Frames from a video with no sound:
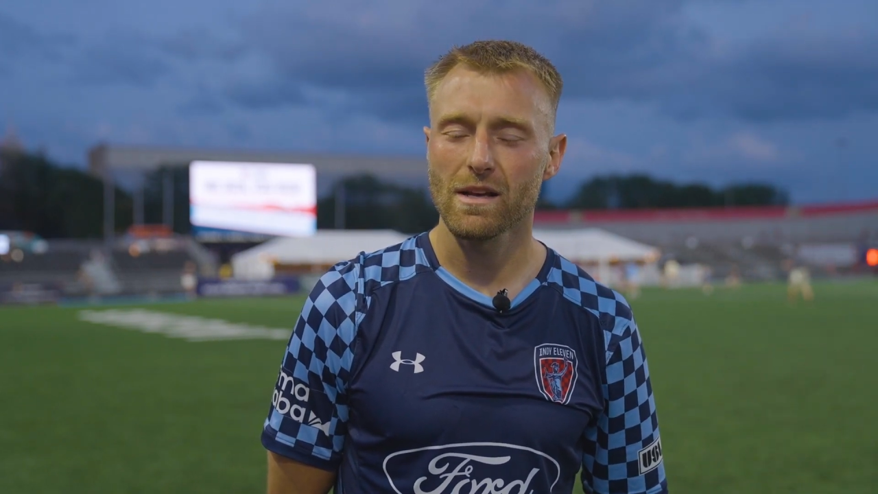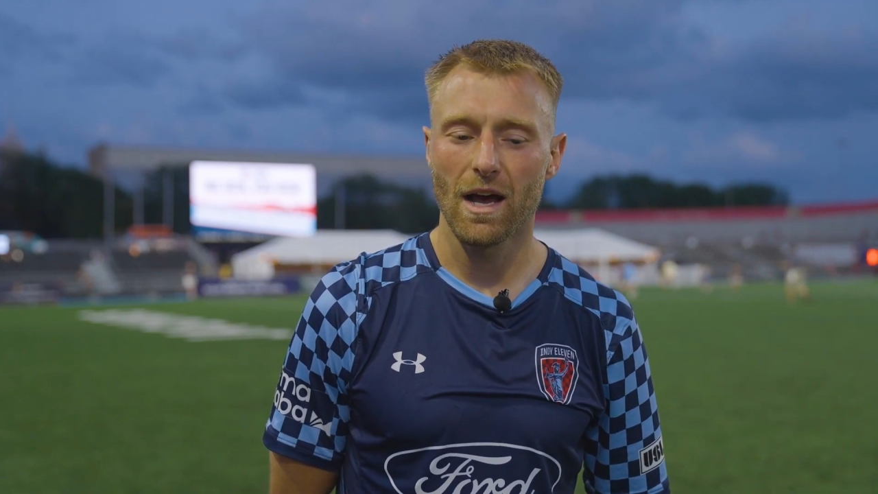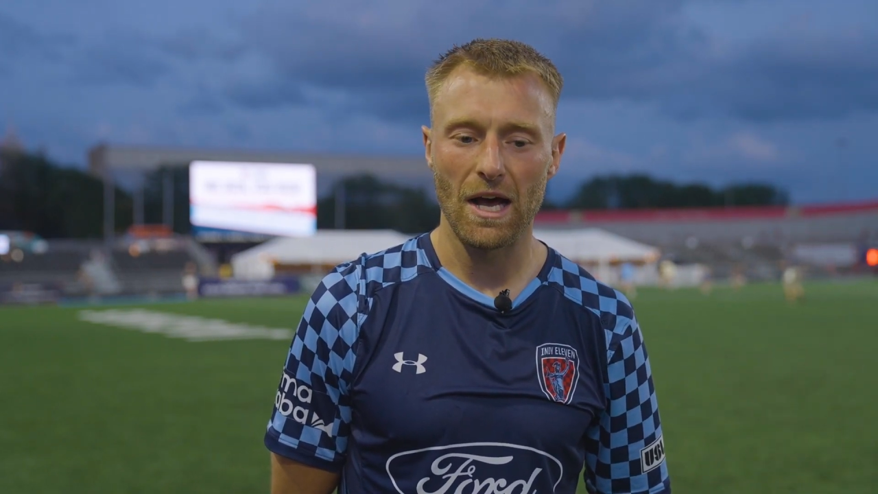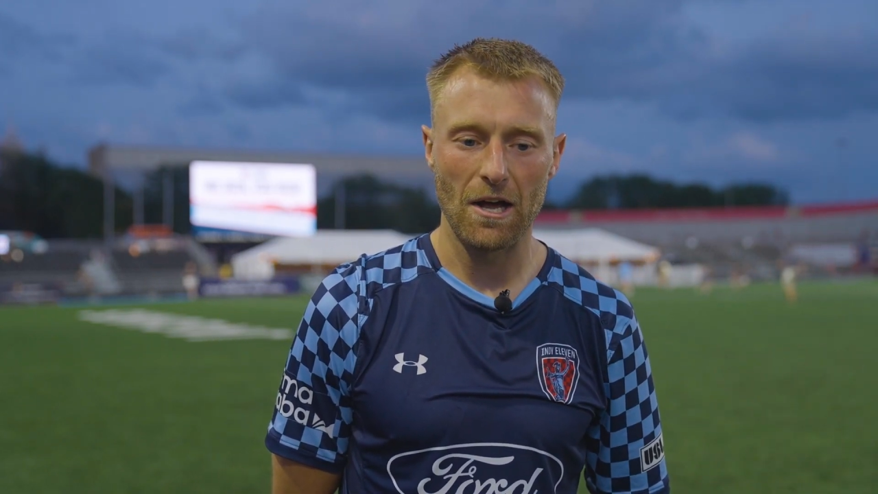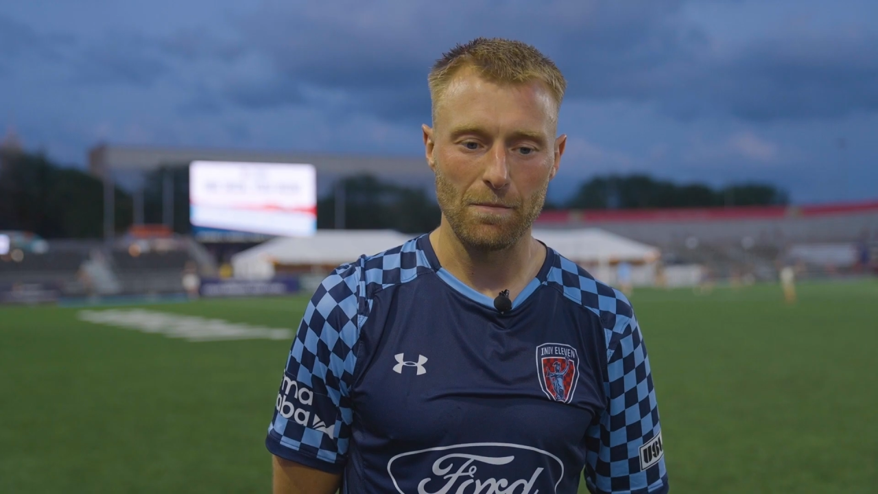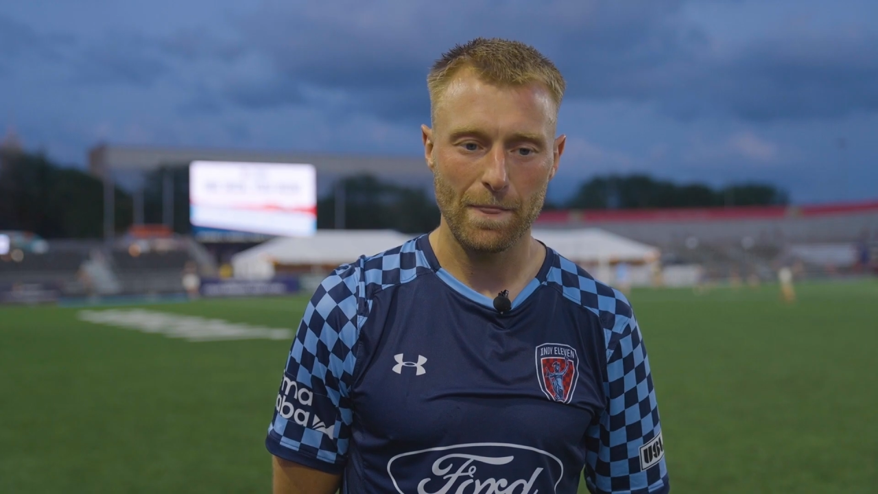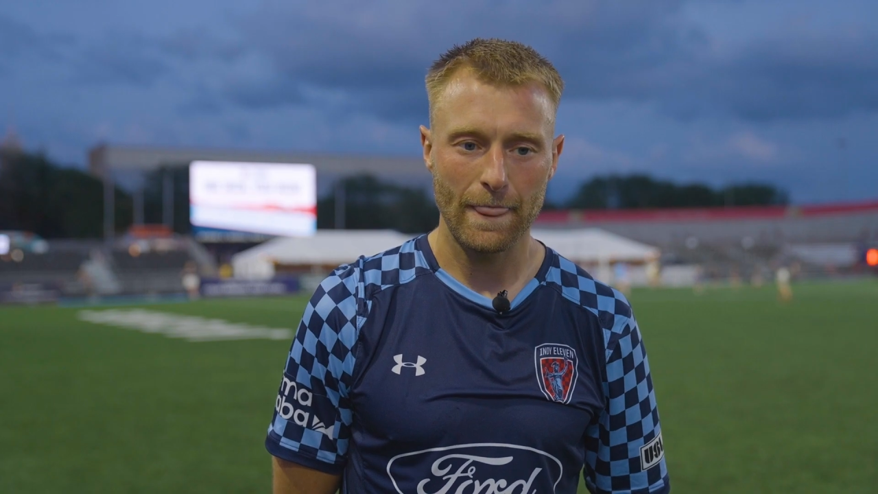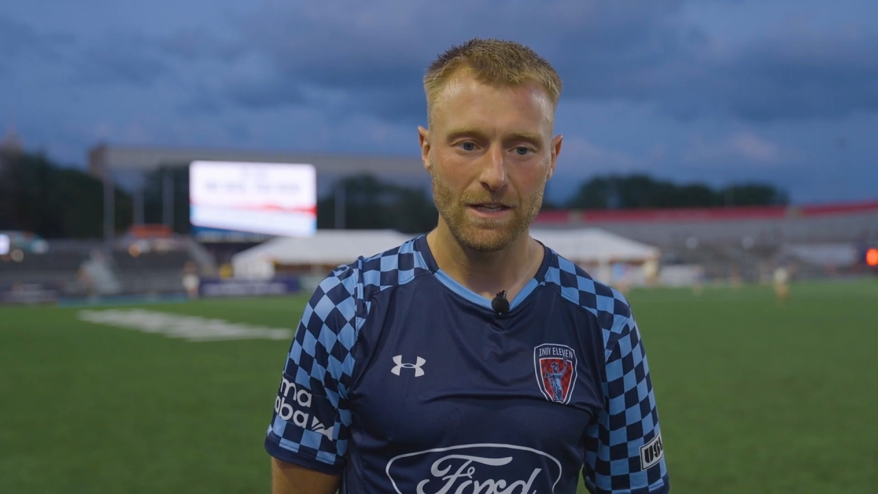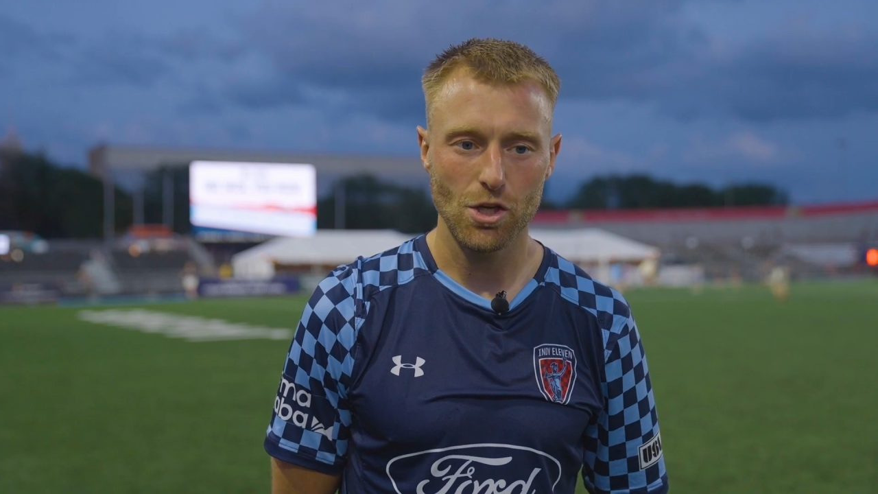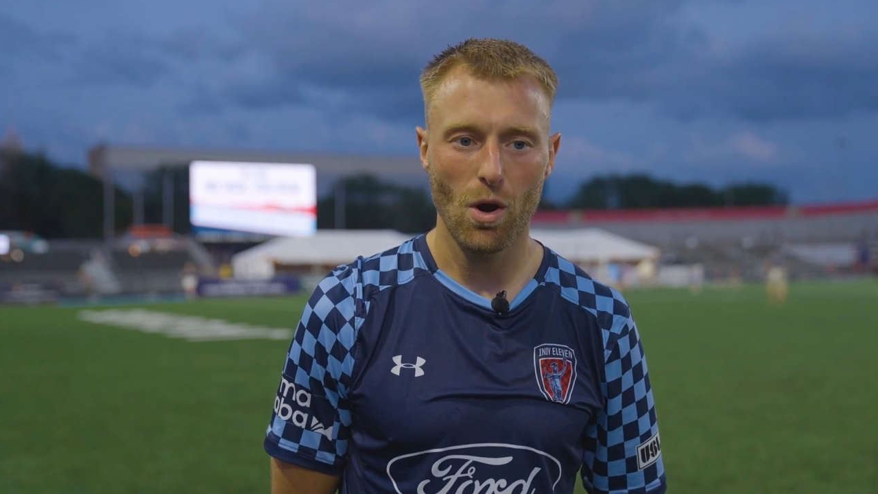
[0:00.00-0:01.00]

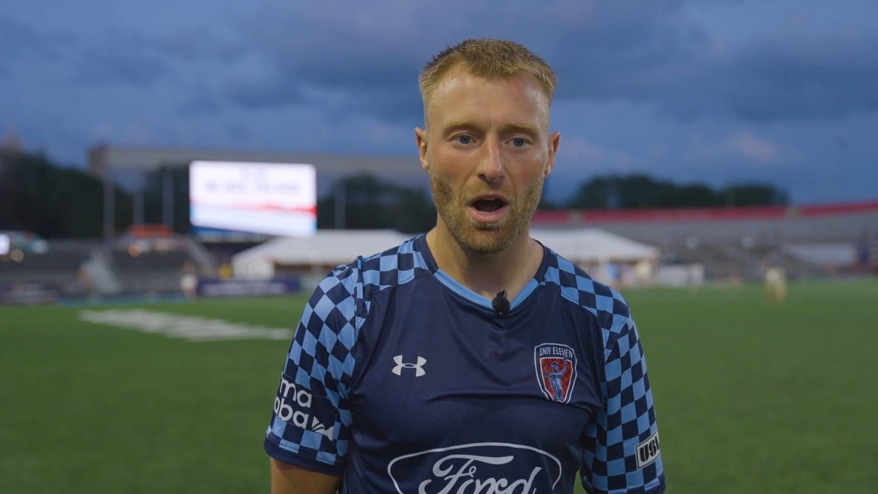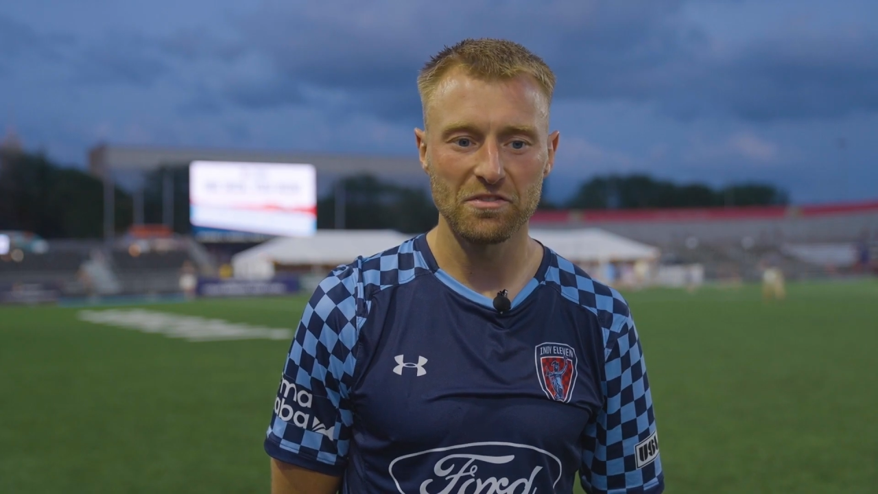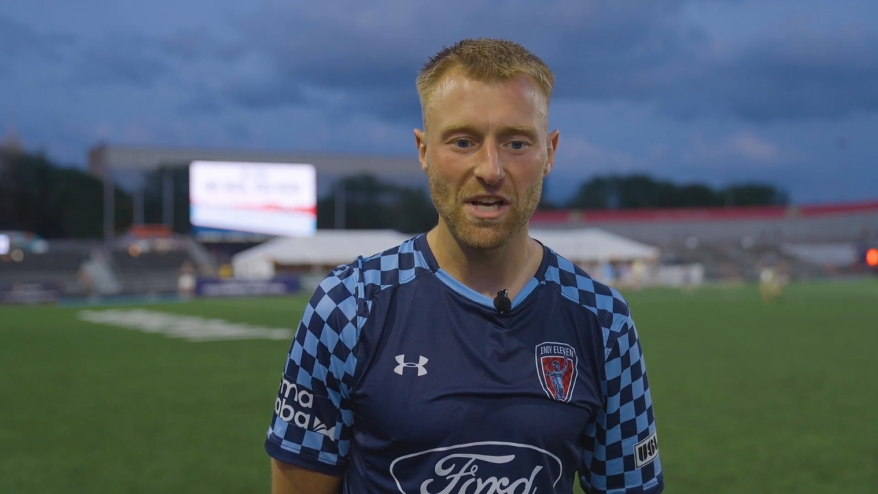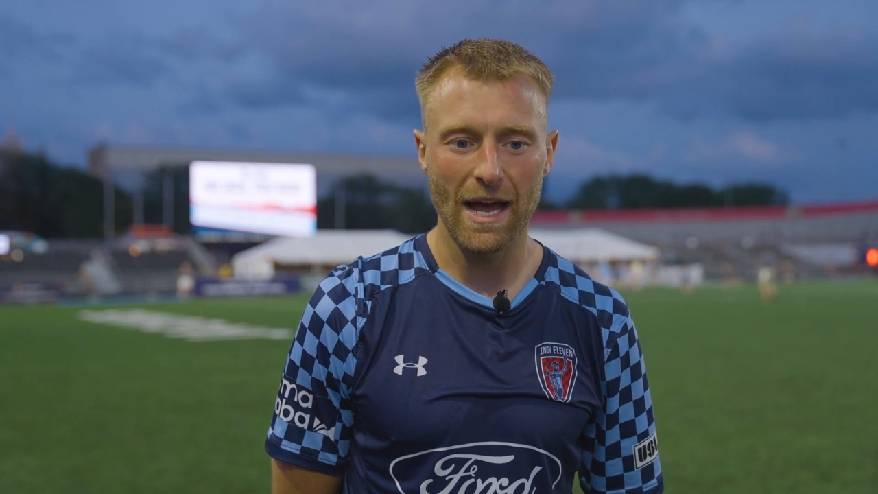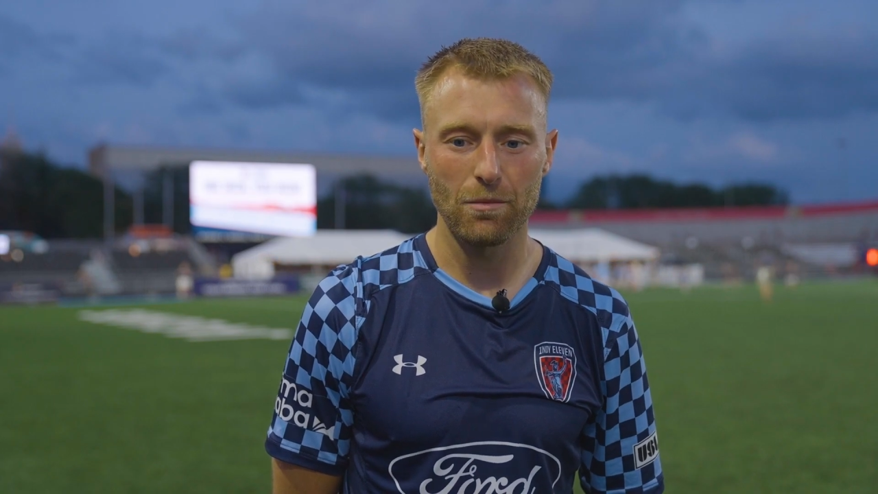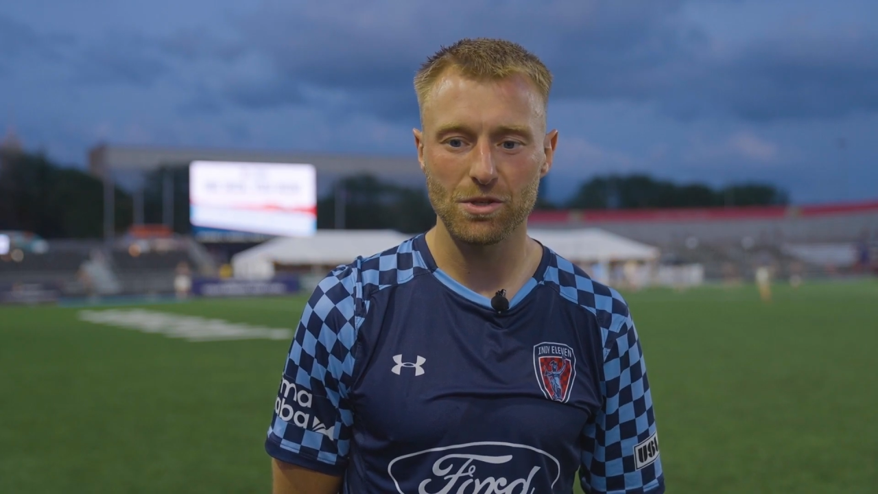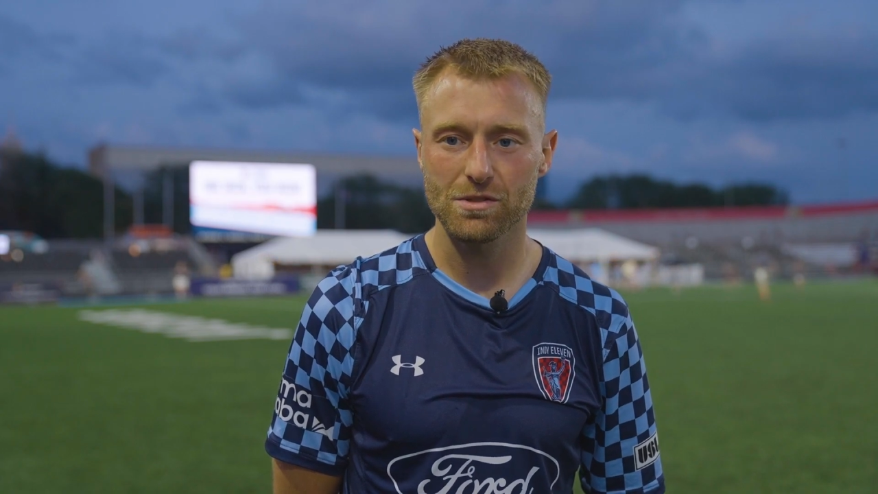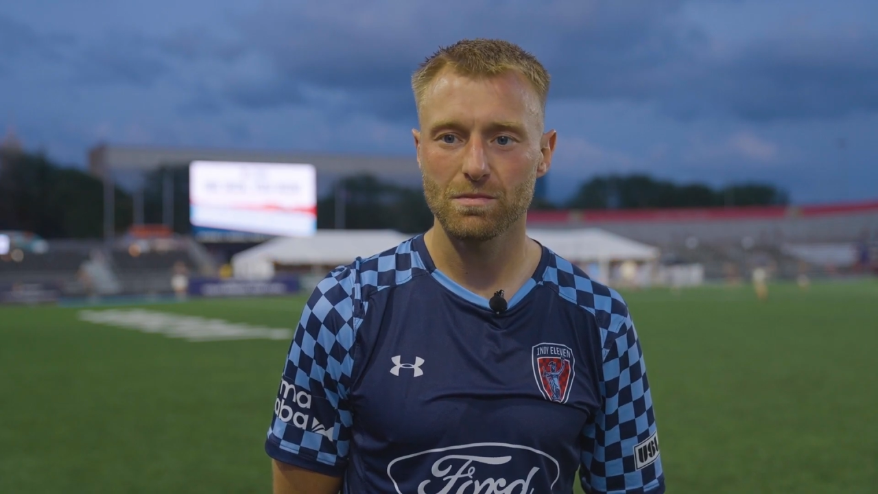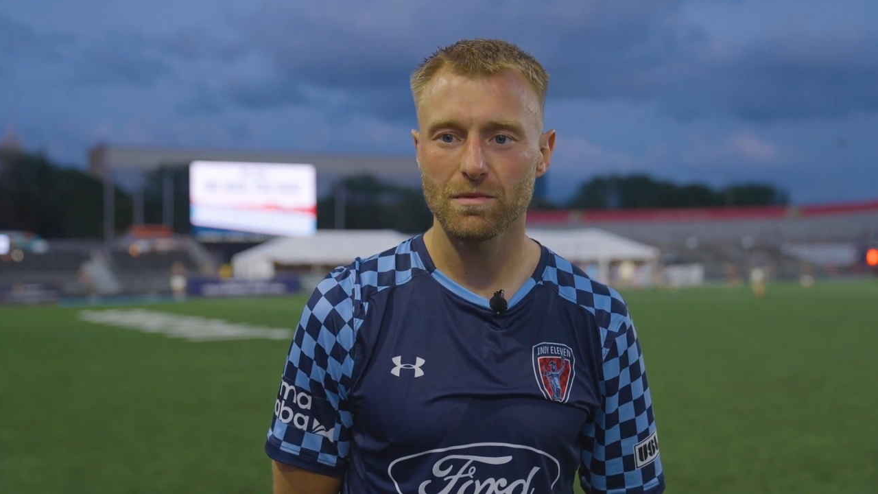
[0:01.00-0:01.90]
So halftime was